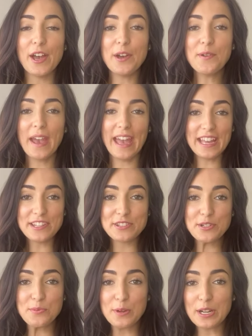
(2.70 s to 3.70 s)
Okay,
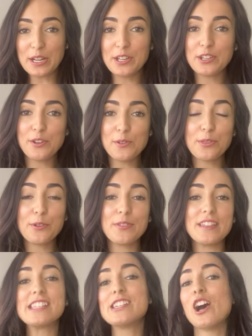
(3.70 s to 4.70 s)
so we're going to go through
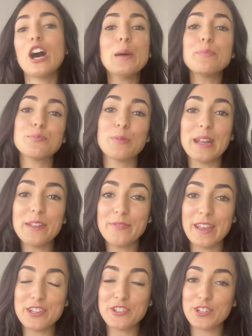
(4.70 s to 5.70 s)
the top
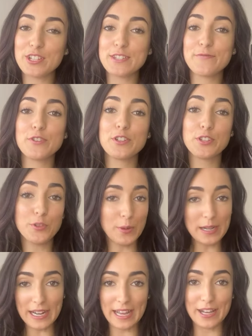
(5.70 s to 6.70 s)
renovations for
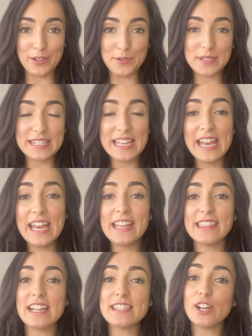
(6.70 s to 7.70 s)
your house
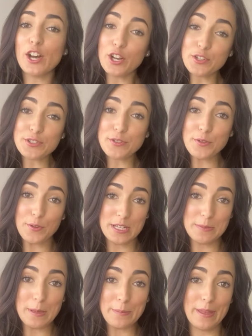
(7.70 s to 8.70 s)
that's also going
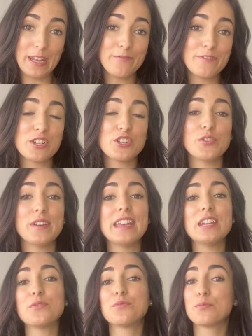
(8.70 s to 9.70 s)
to be beneficial
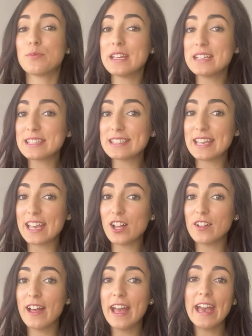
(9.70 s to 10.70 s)
in a
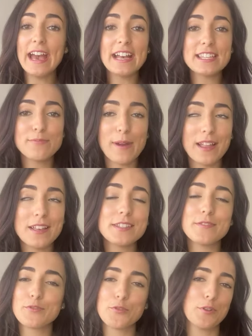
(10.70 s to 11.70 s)
resale as well as,
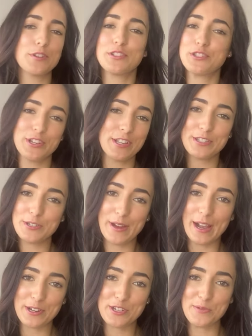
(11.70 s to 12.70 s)
of course, just your
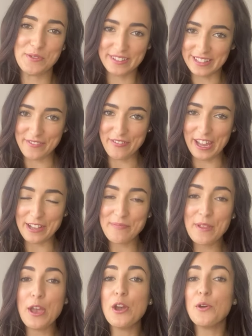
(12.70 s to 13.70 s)
actual living.
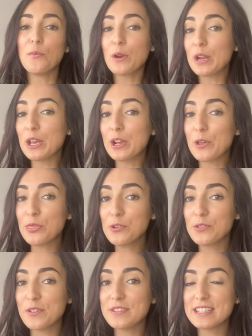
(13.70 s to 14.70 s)
We're going to go through
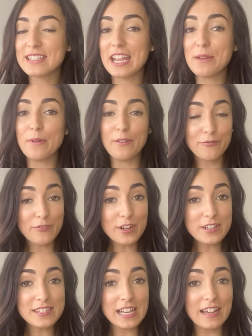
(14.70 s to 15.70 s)
those today, but
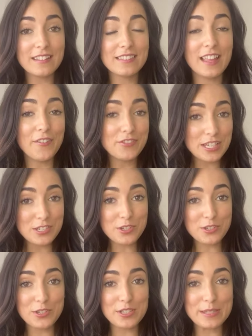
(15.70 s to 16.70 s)
first, I'd love to
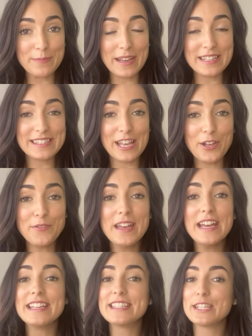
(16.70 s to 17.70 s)
introduce myself,
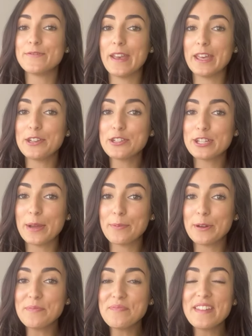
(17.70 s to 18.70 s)
Savannah
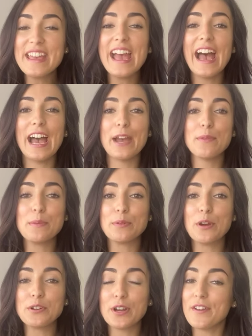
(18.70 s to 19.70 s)
Shepherd. I'm the
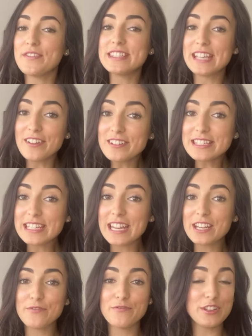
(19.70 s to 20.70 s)
broker of Sell
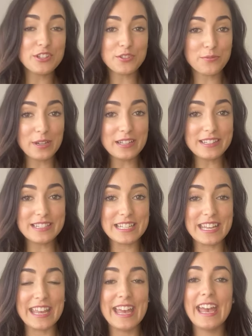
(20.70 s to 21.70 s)
State Vision
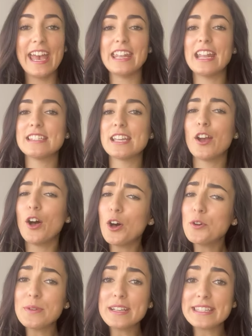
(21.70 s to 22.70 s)
Realty, and as I
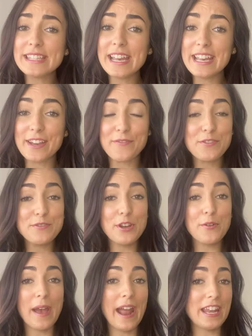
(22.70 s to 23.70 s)
always say, if you
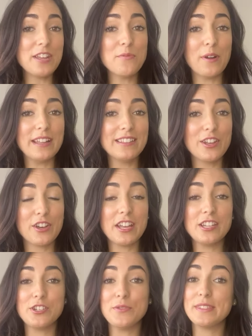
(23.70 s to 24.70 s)
know anyone
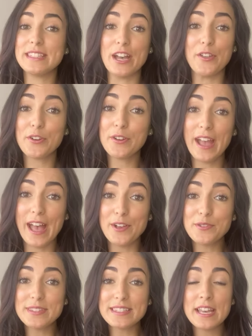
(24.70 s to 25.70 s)
looking to sell their
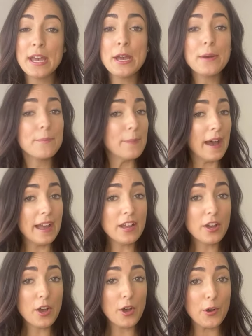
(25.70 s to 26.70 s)
house, buy
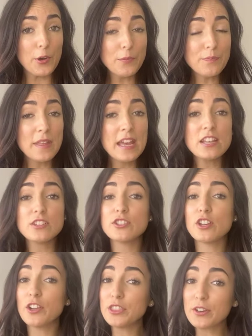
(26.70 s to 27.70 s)
a home,
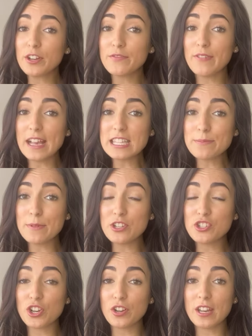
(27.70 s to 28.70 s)
start their investment
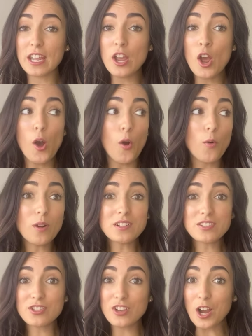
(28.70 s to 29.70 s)
journey, or
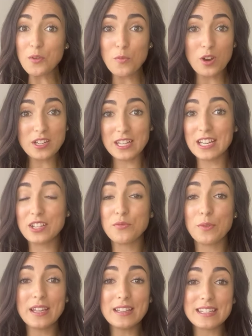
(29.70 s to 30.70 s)
start working in
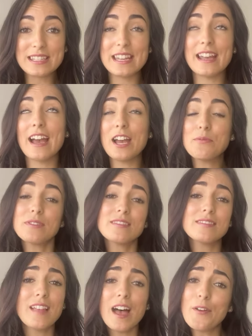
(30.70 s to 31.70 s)
real estate, I would
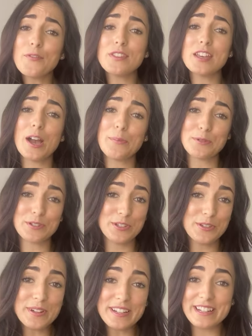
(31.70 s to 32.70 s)
love the
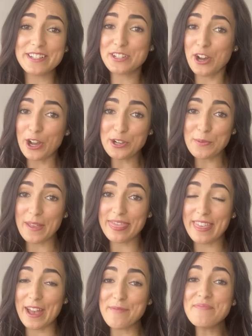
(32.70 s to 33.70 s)
opportunity to talk with
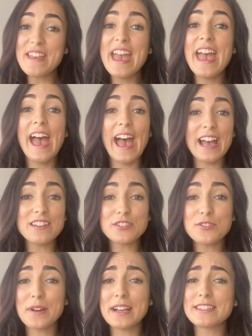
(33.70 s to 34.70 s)
them. As
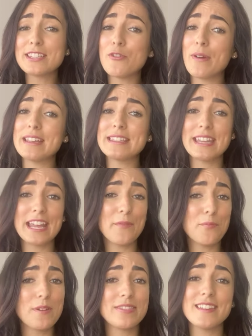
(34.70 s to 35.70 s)
you guys know, I say
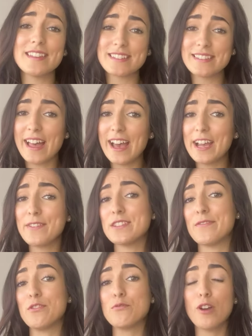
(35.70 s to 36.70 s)
up with these lives,
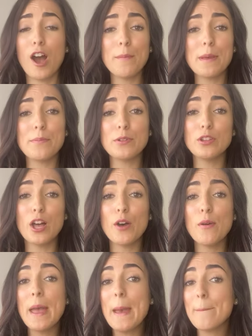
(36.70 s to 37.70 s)
if you comment
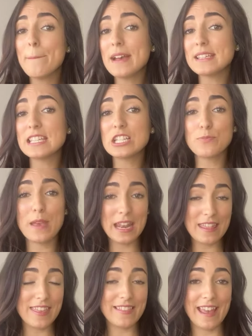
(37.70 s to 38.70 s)
below, message me,
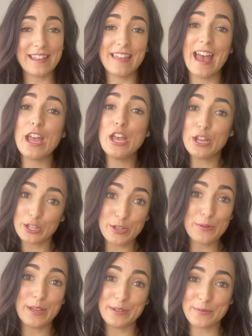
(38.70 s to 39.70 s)
anything like that,
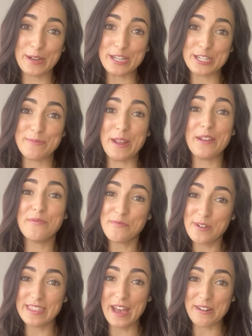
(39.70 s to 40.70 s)
you can reach me
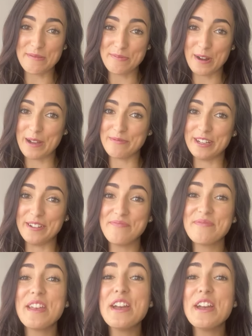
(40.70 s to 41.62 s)
without a problem.